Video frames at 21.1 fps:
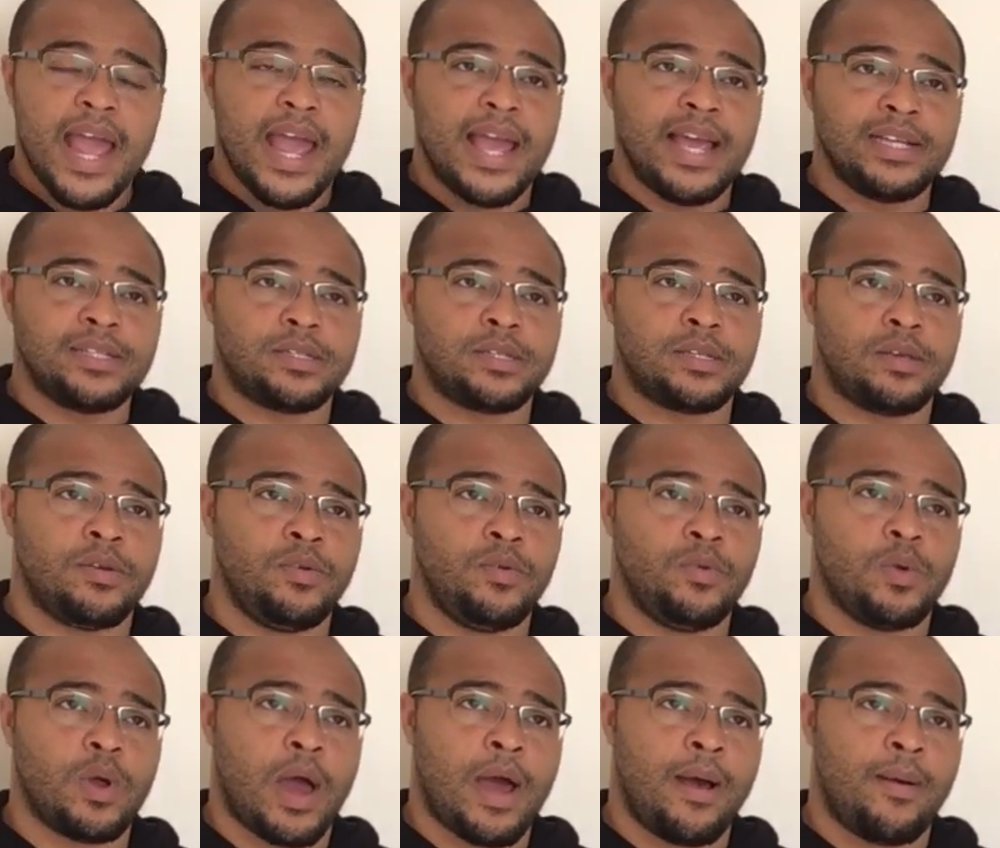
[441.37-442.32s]
is
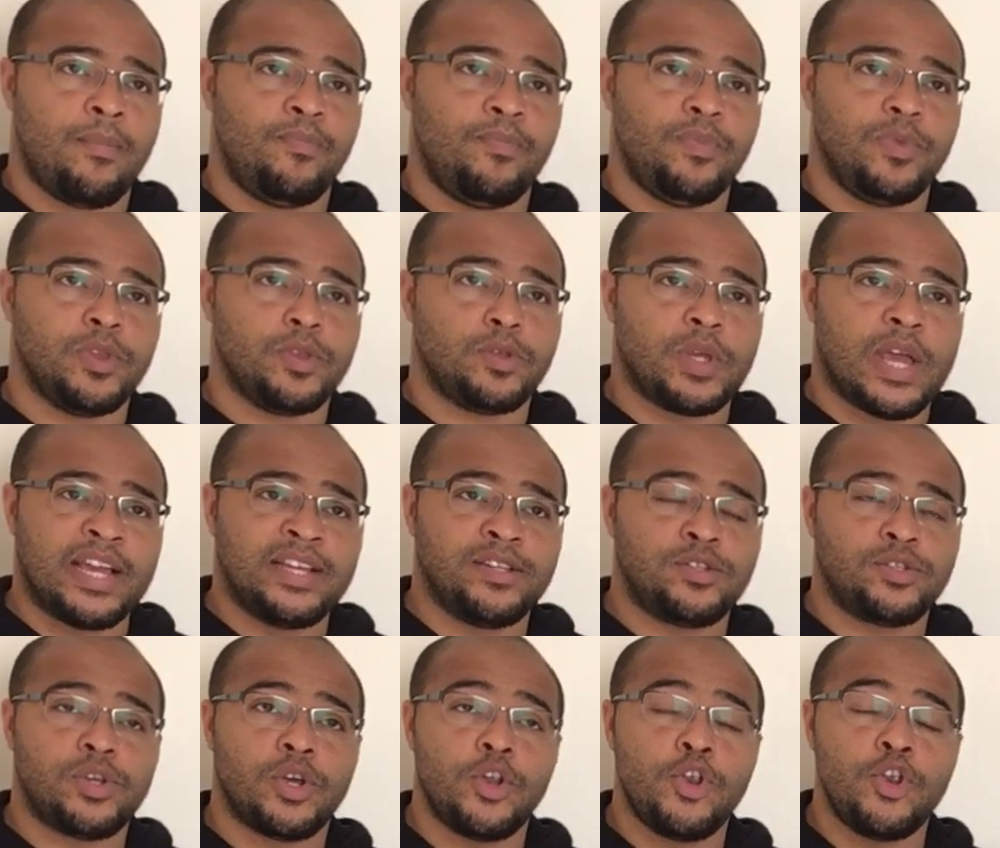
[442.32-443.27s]
to um,
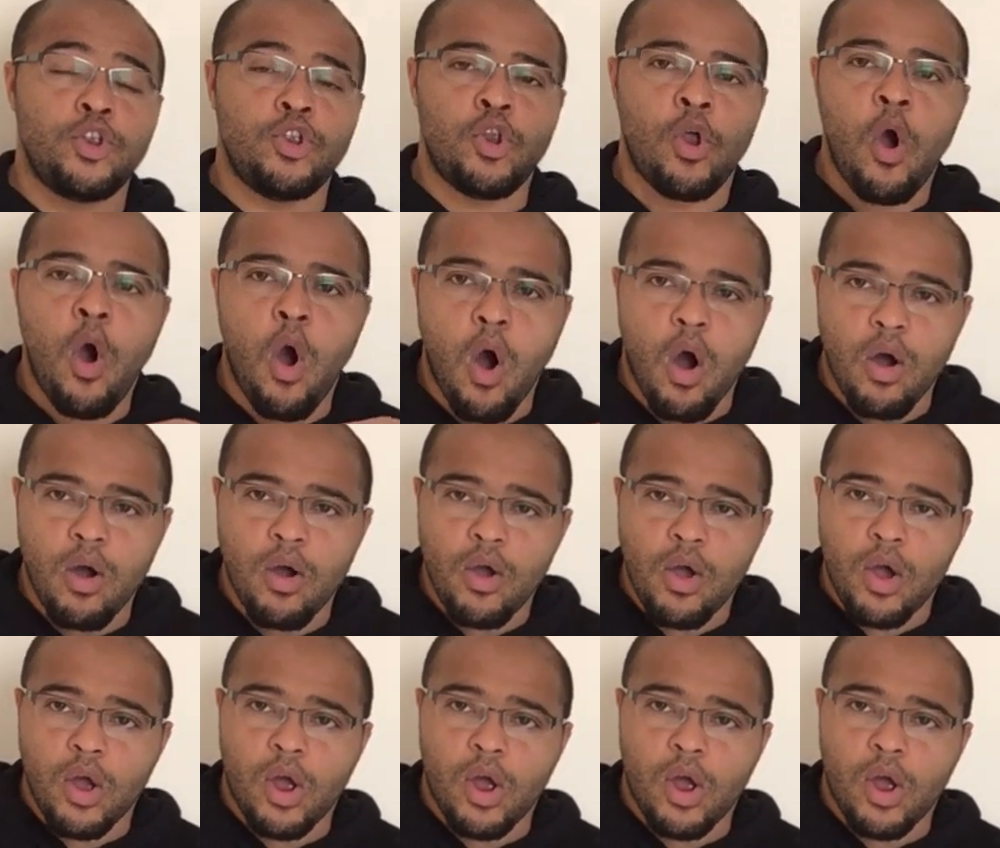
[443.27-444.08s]
is to not